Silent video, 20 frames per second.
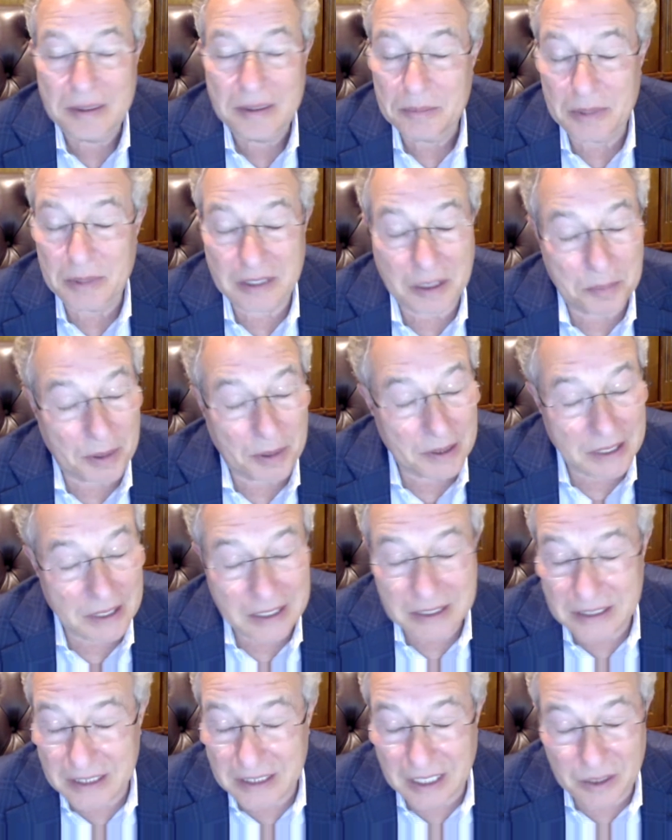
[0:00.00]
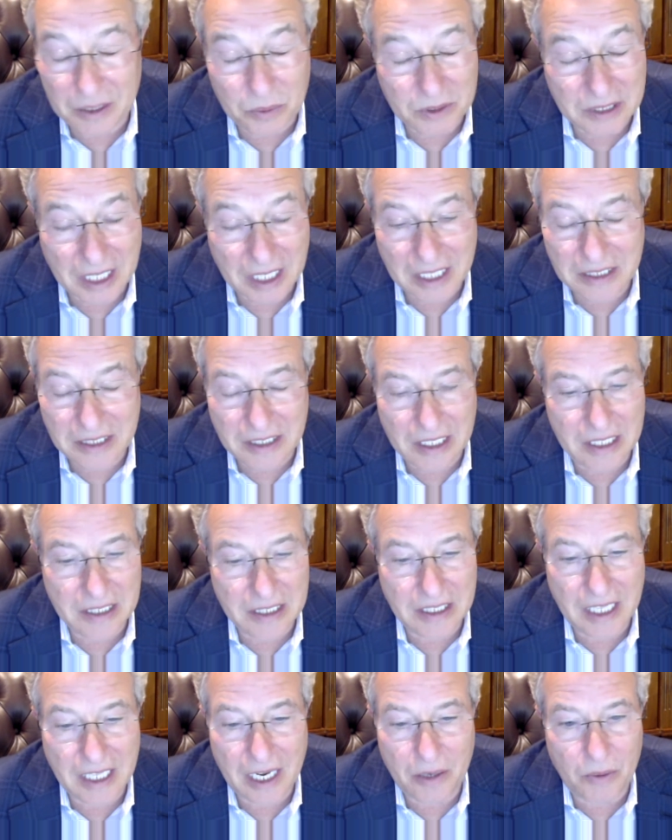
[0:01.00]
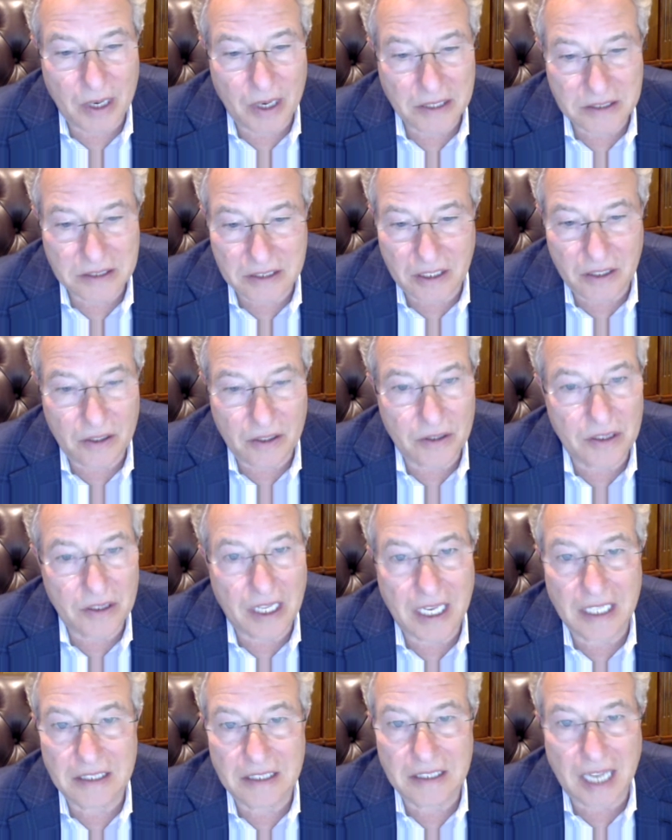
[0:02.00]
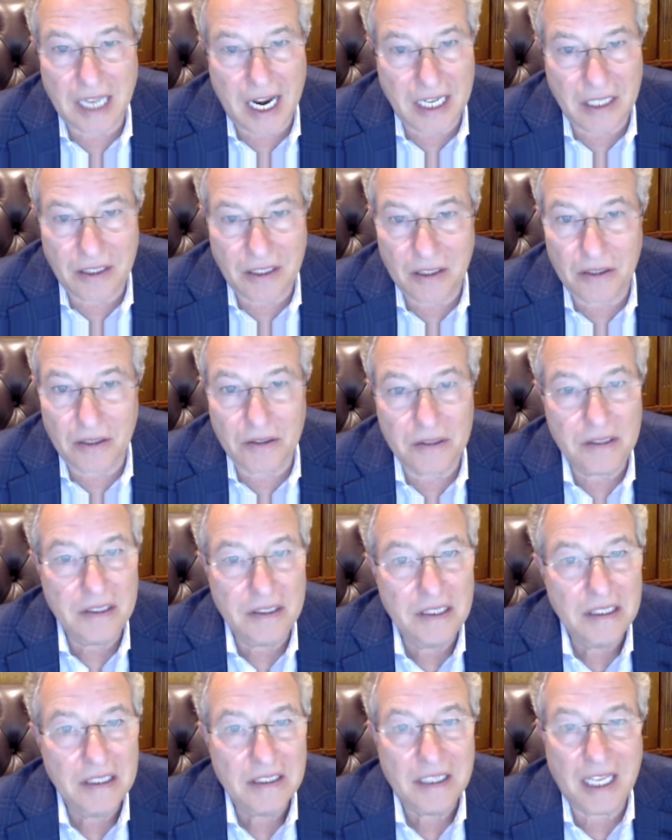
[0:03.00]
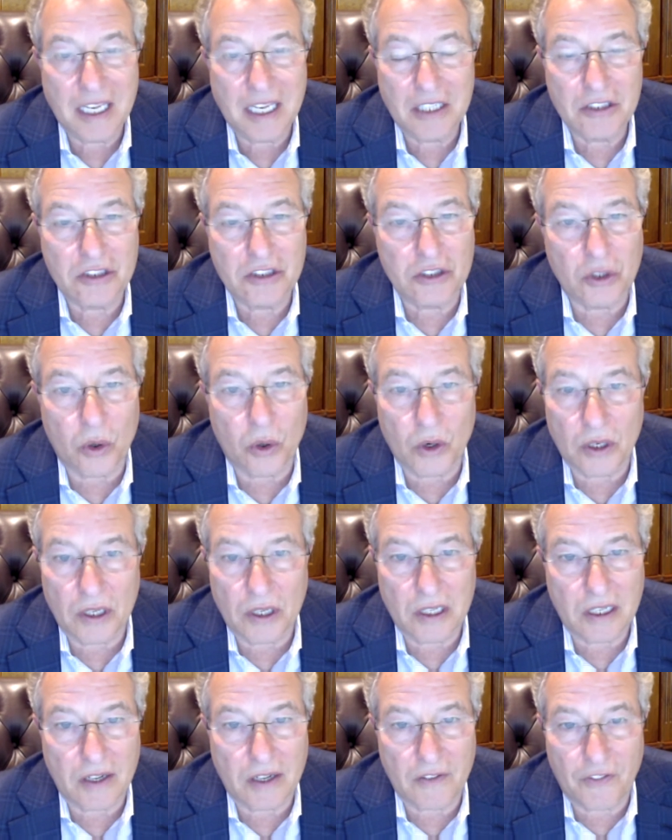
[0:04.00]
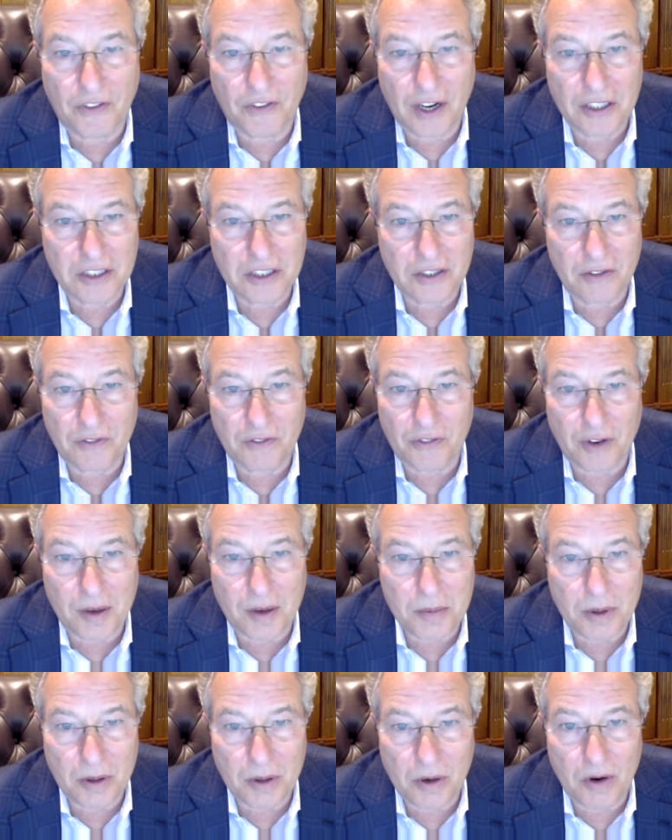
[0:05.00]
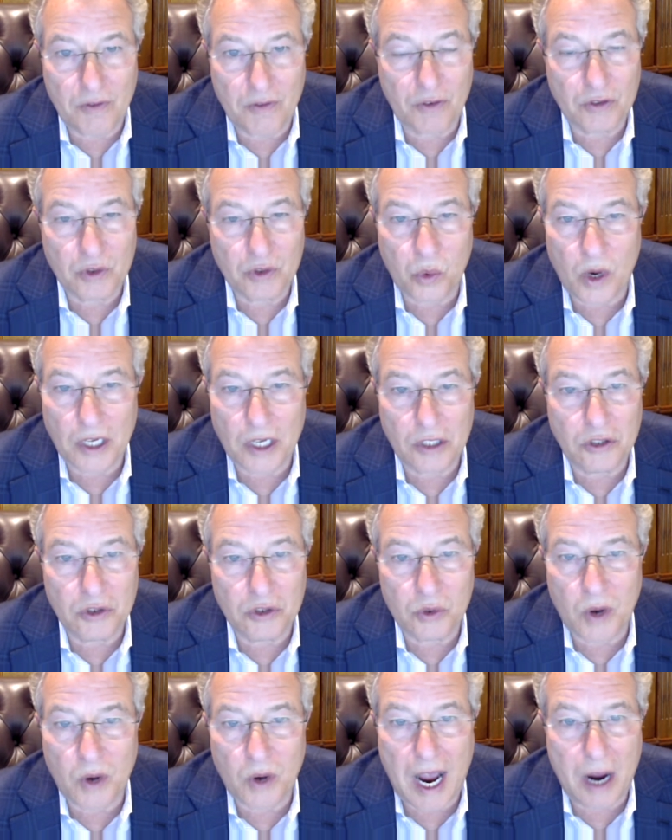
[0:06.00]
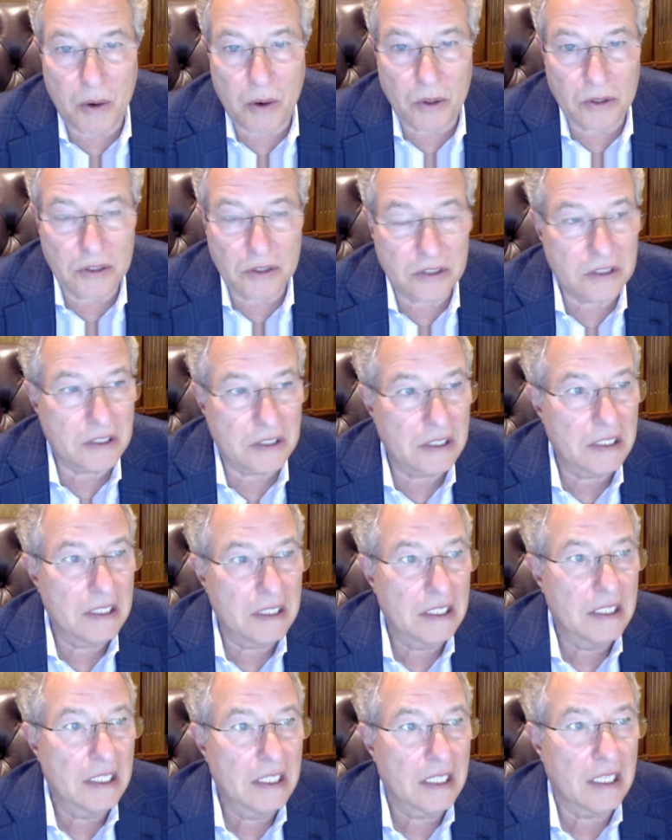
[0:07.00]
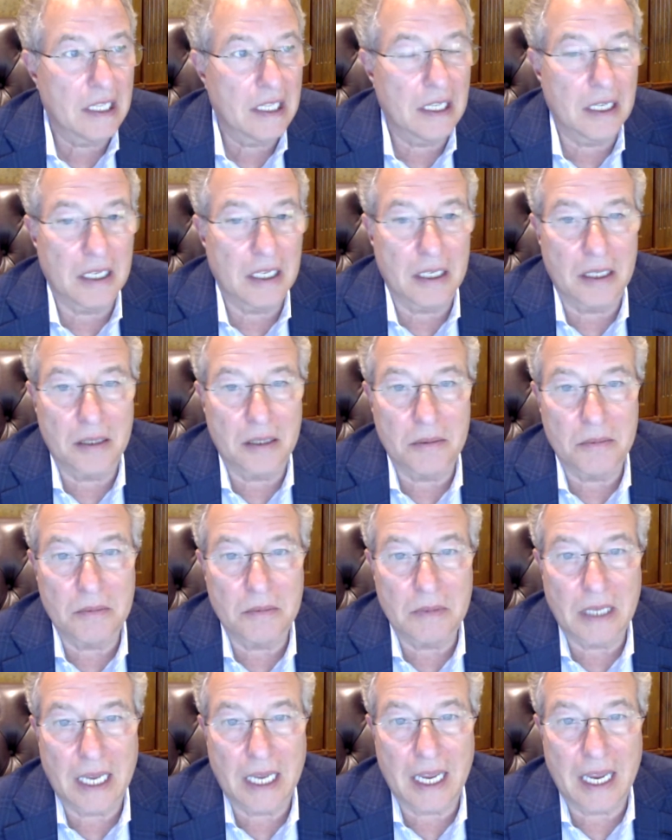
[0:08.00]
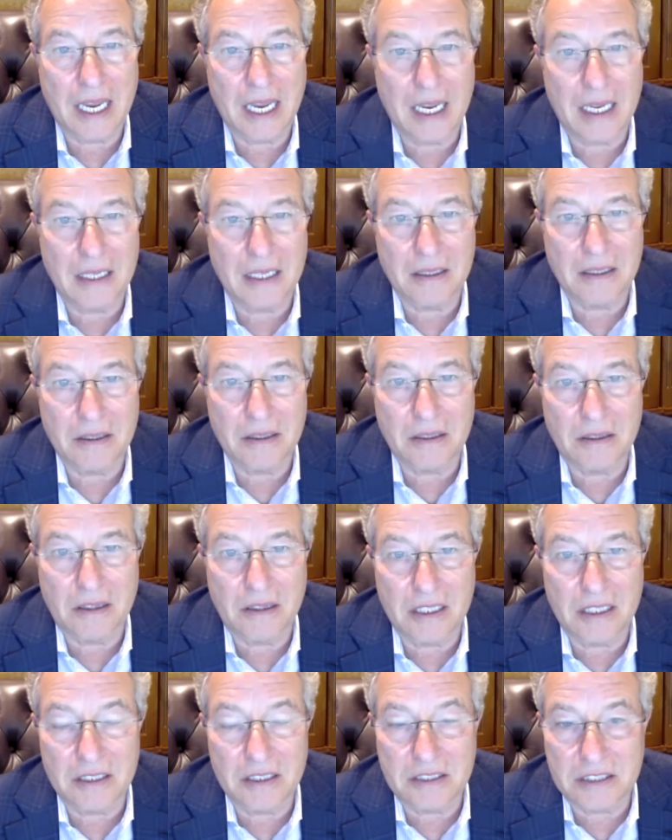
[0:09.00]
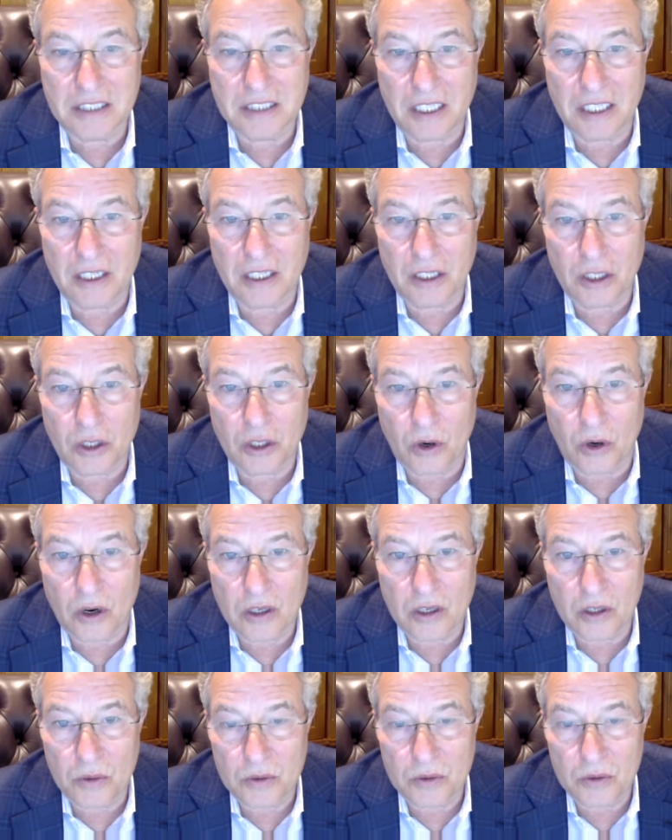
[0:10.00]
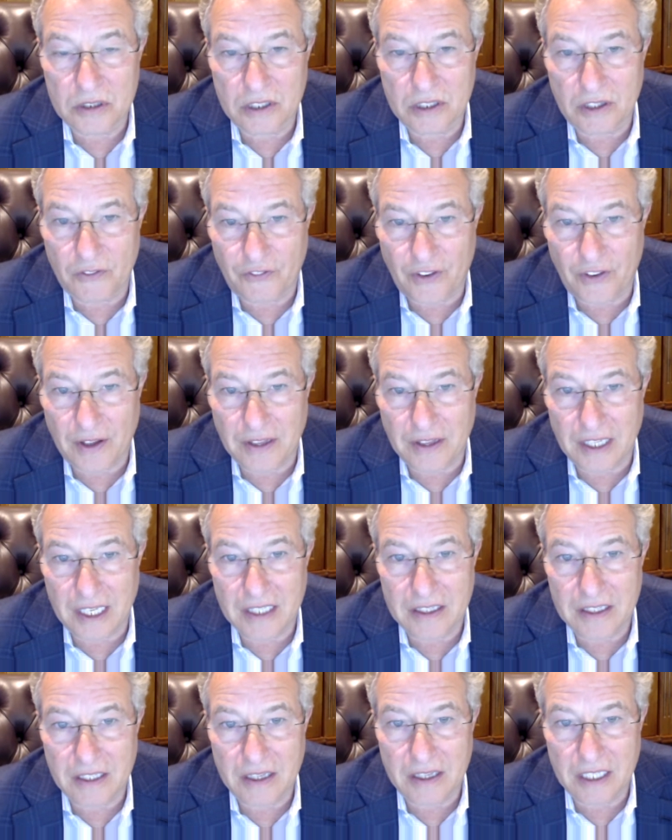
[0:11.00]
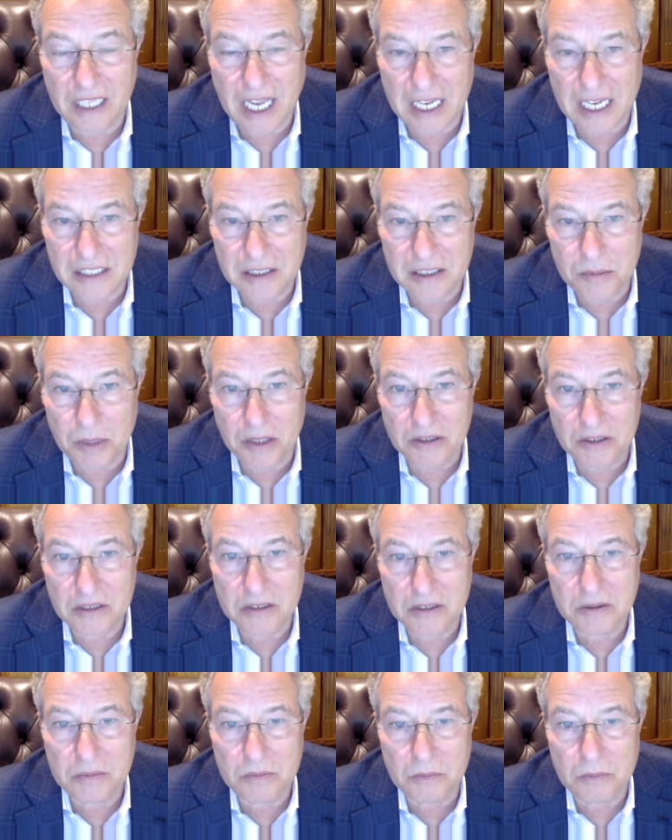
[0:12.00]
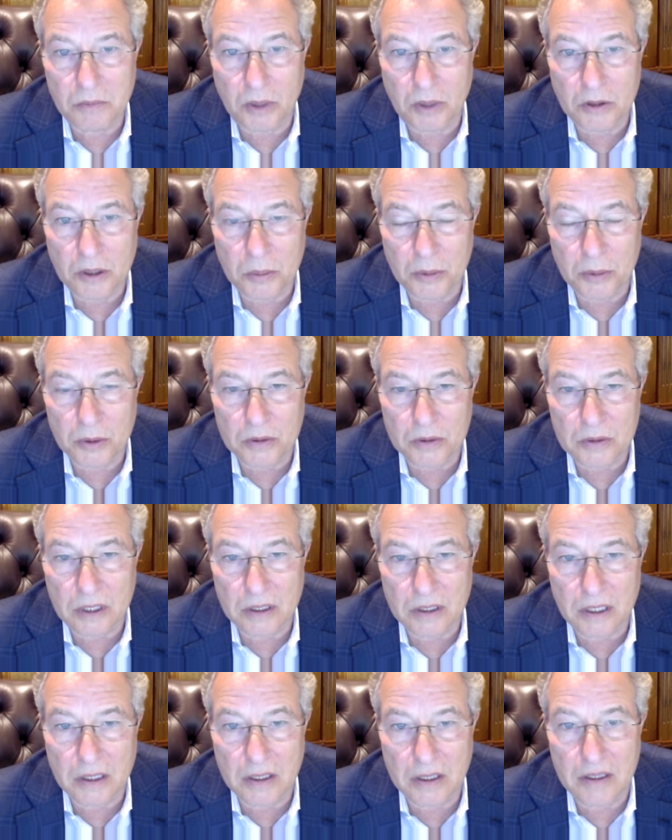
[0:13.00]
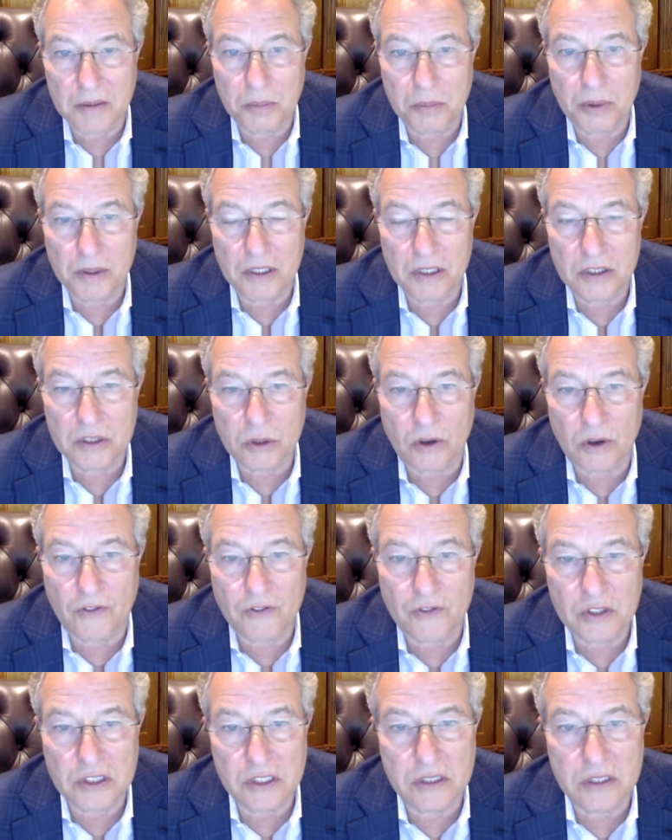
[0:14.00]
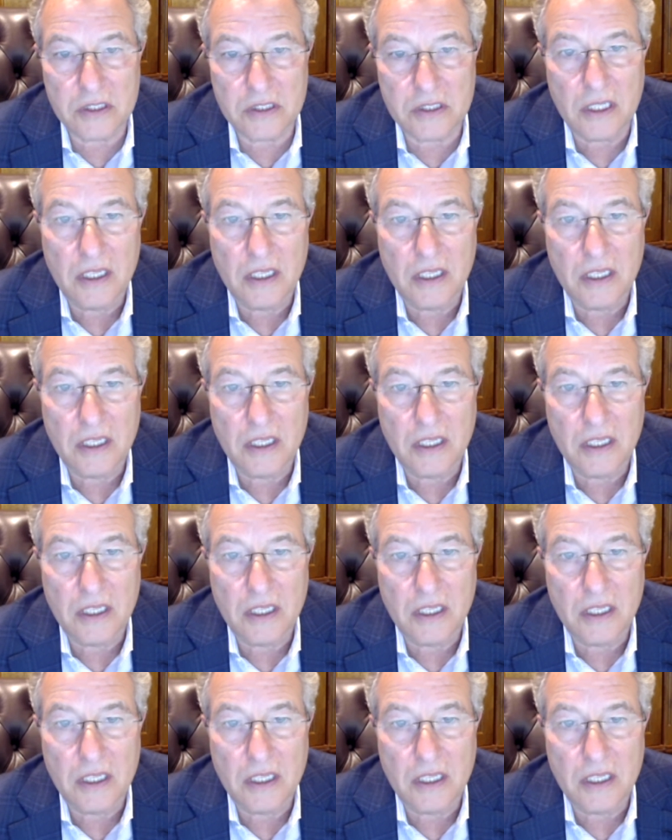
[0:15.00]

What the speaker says: But the police did what they did. They arrested her. They indicted her. They extorted a confession from her over 22 hours. And the city of New York, who was the defendant in the case amongst multiple police officers,